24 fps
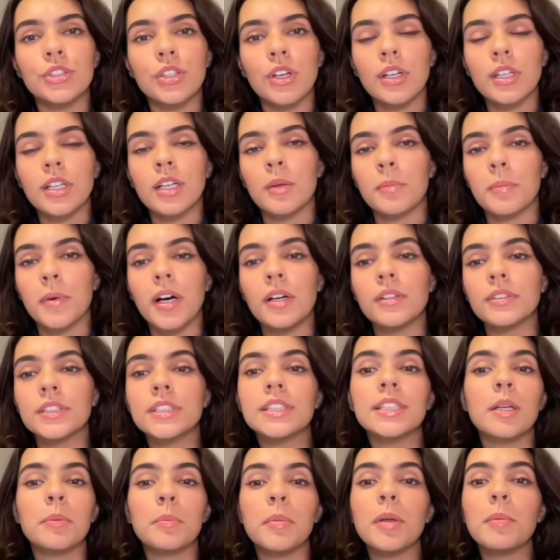talk about
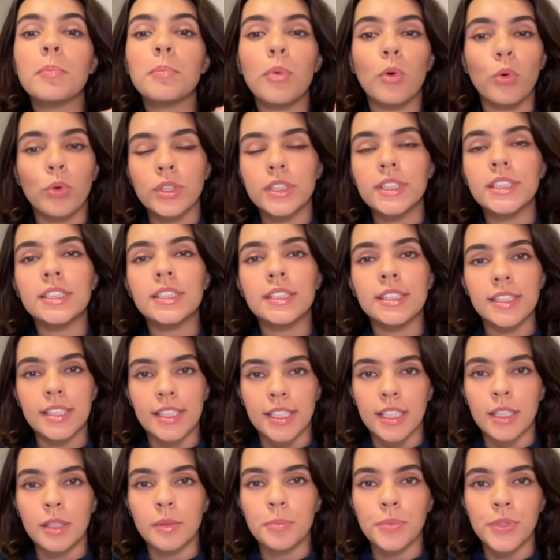some important
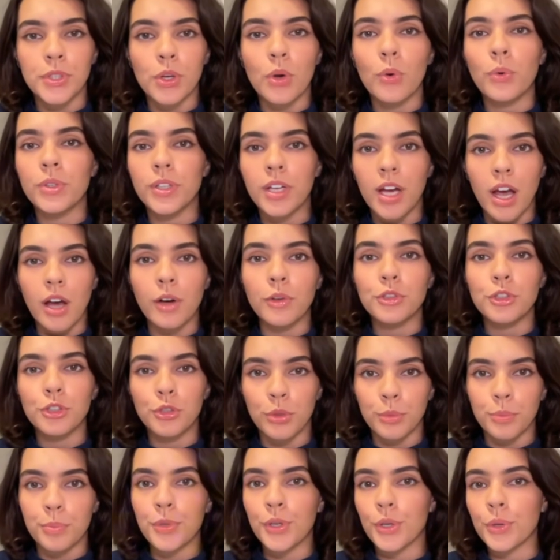tips on how to
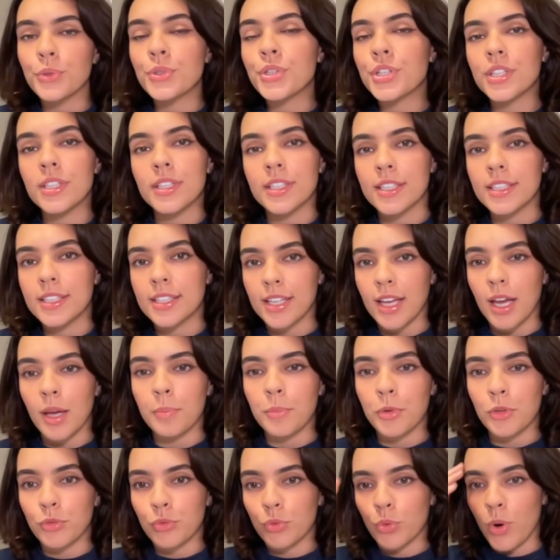approach this type
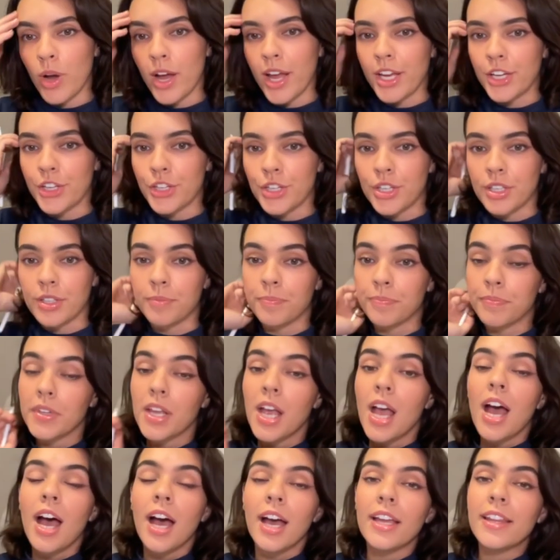of question.
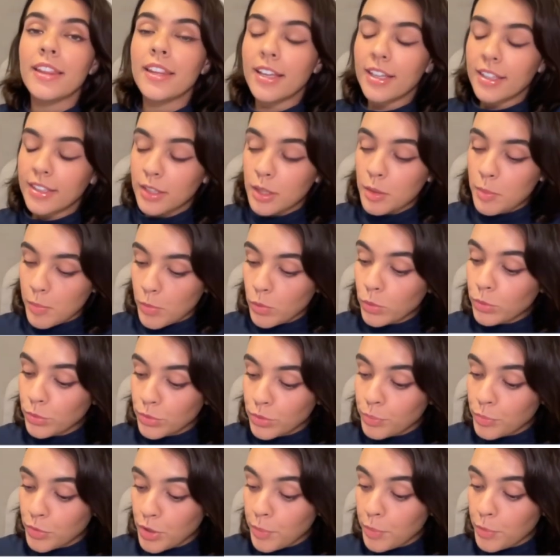I think the
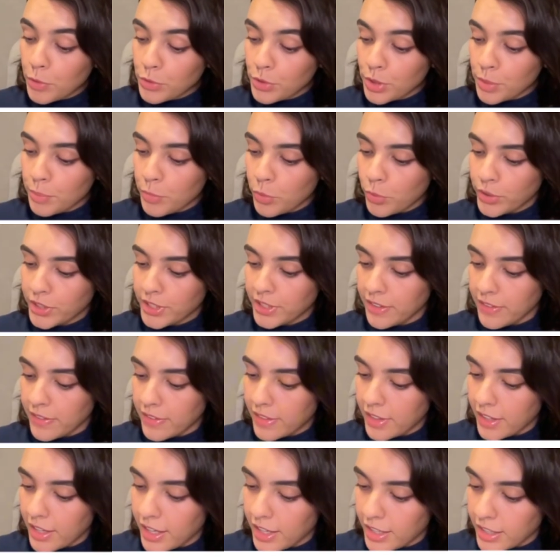most important
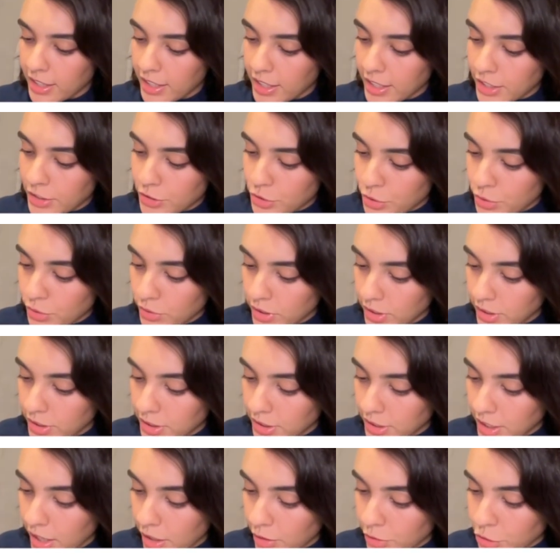thing is to
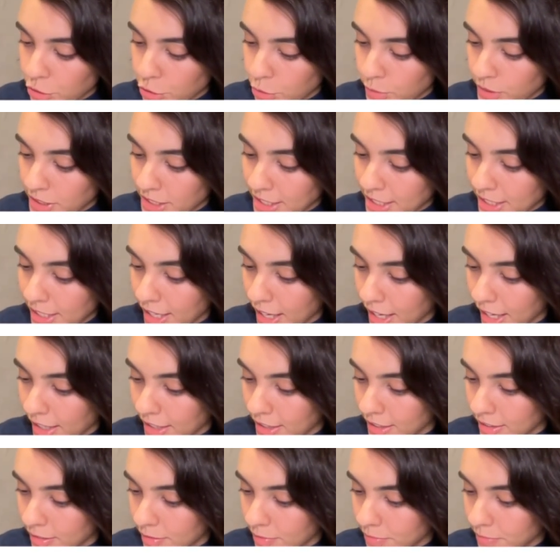learn how to
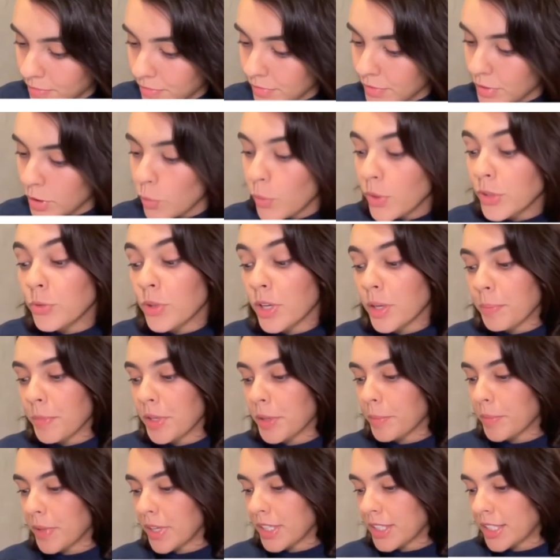scan. What do I
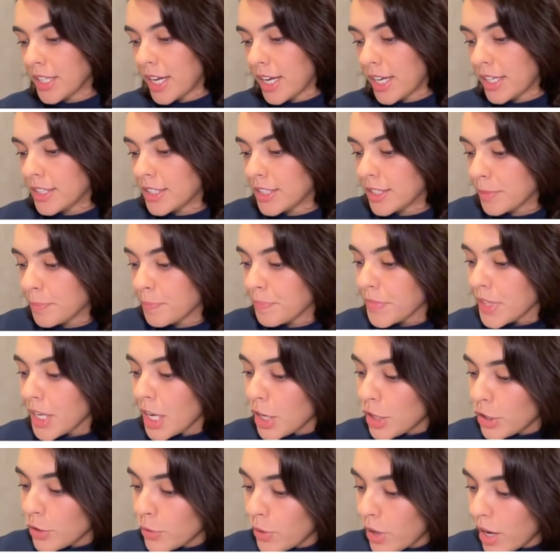mean by that?
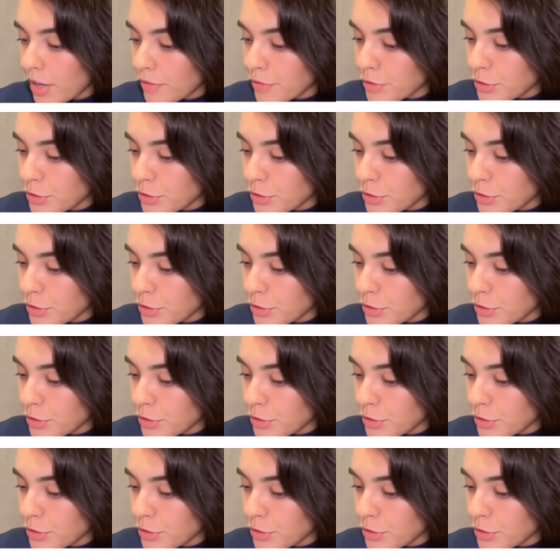You have